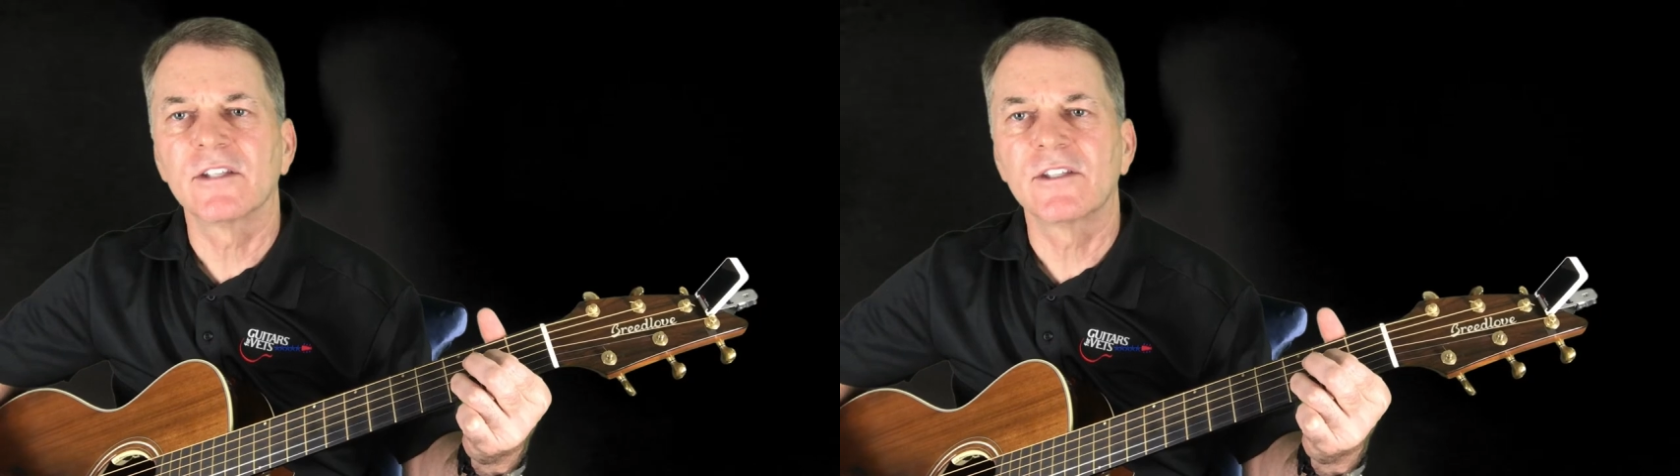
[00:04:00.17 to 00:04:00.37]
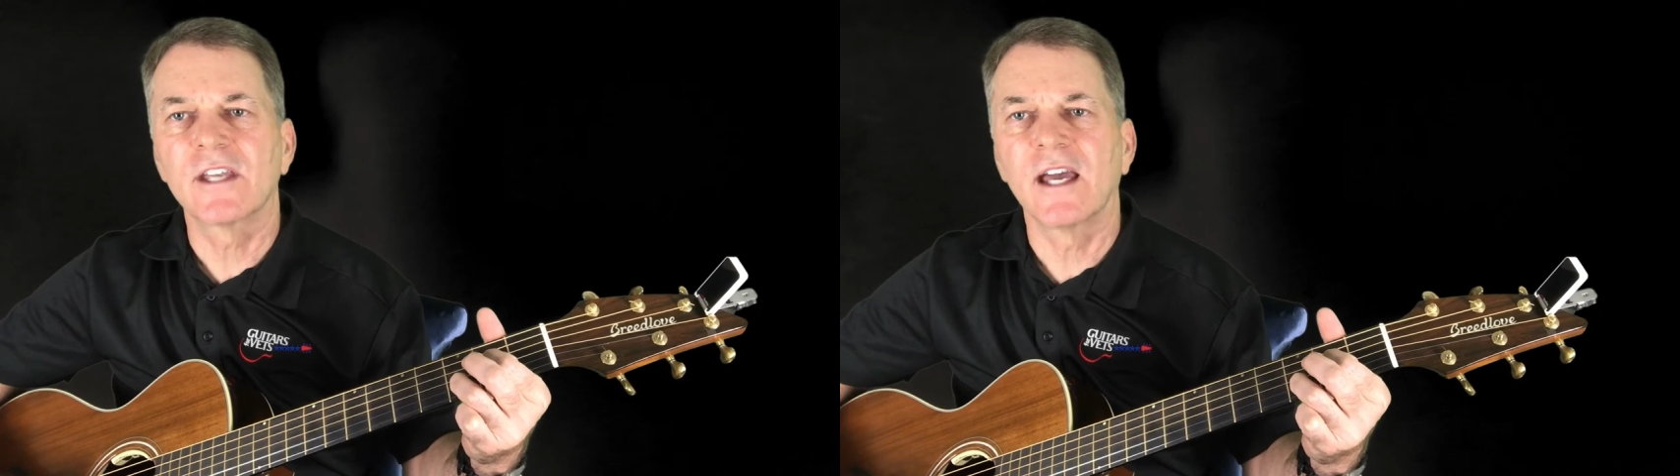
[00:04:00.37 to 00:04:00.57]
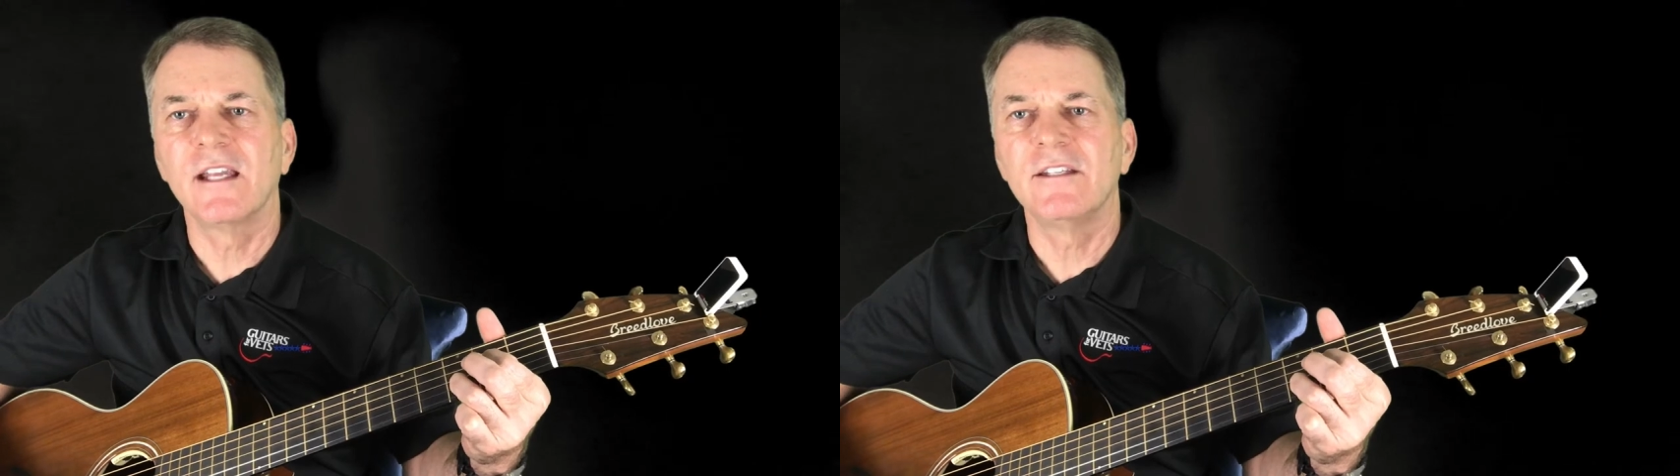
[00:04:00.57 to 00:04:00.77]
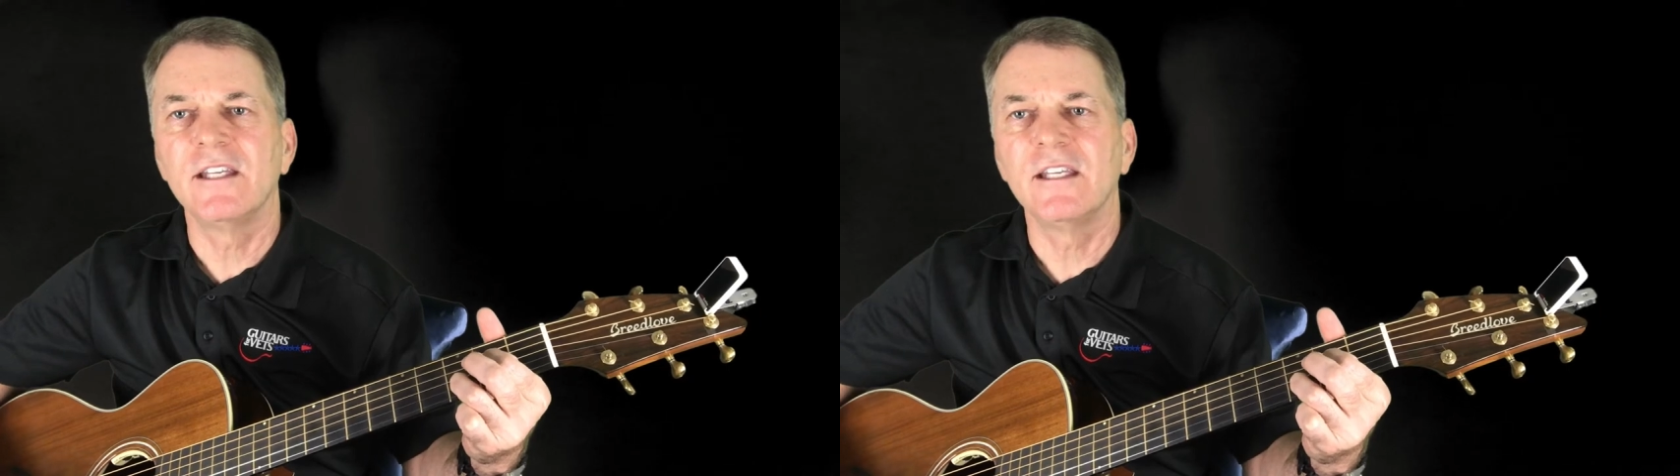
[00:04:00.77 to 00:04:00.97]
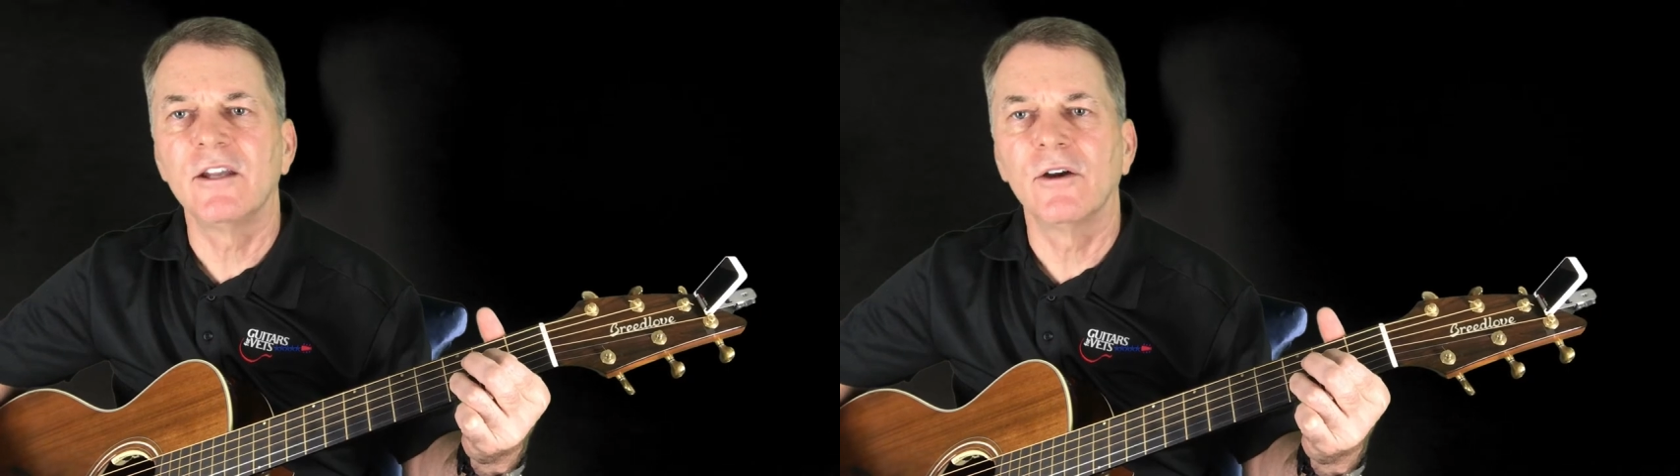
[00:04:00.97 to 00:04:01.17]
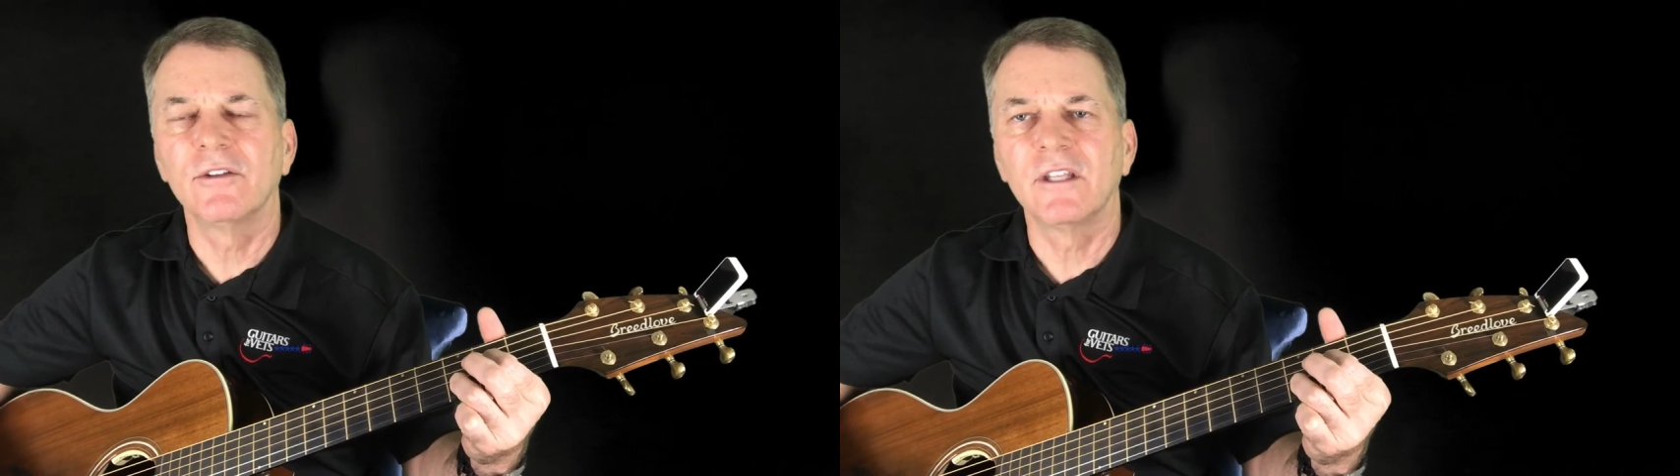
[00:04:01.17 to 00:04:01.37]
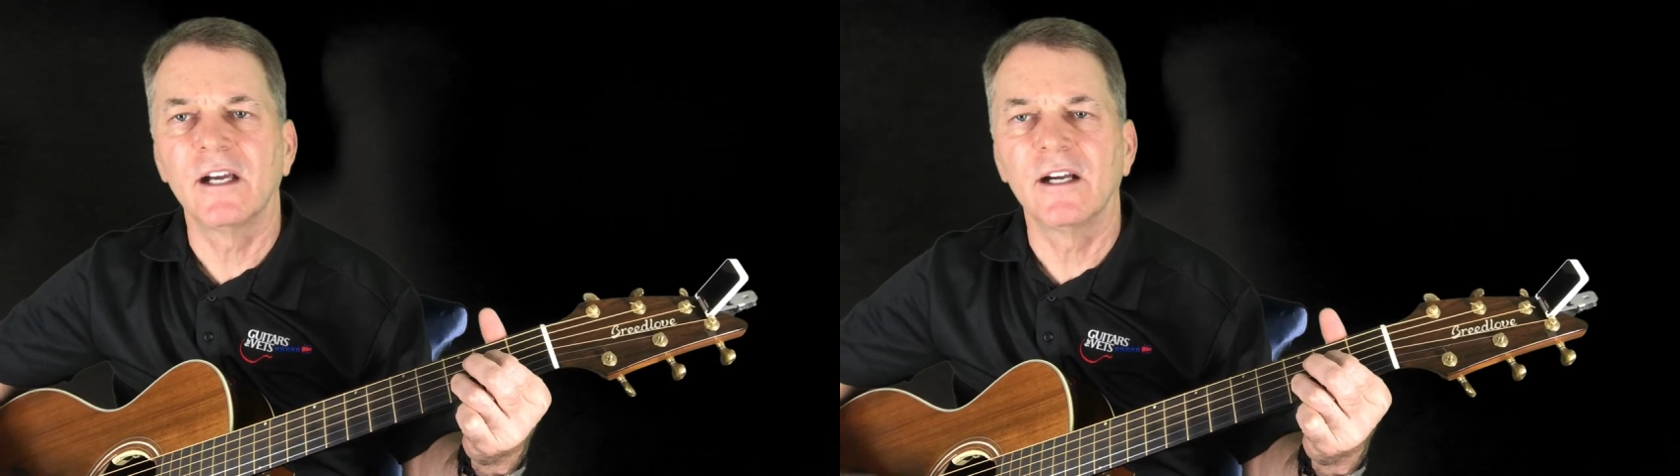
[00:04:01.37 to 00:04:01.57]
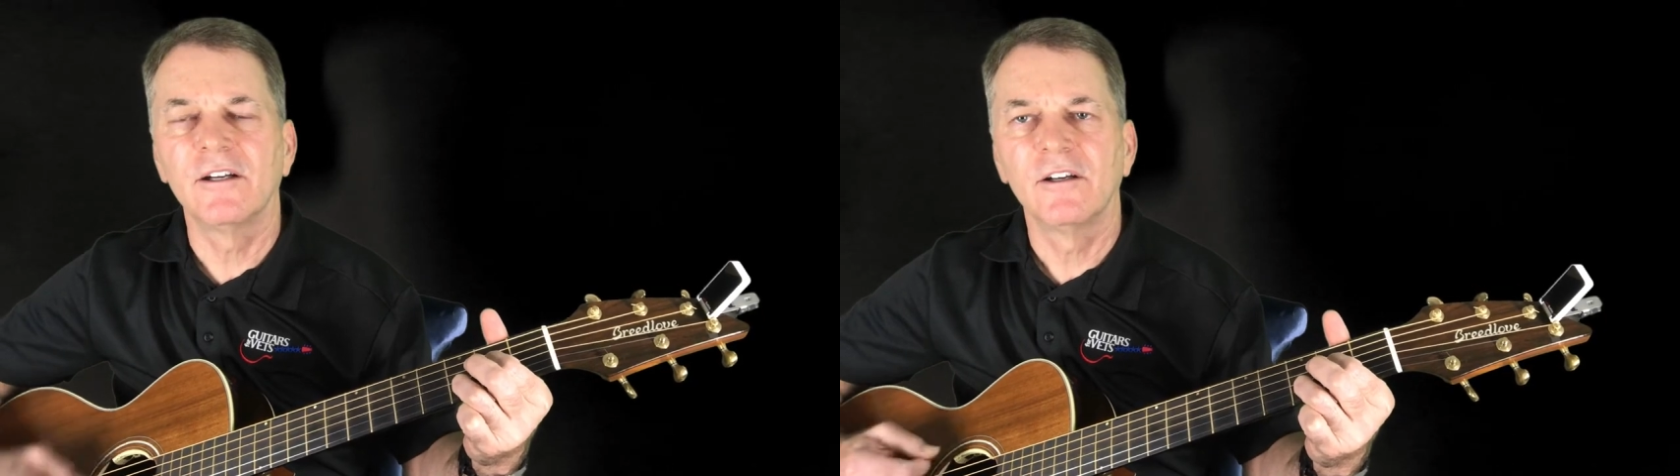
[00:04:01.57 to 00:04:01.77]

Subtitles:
it's got a D note there.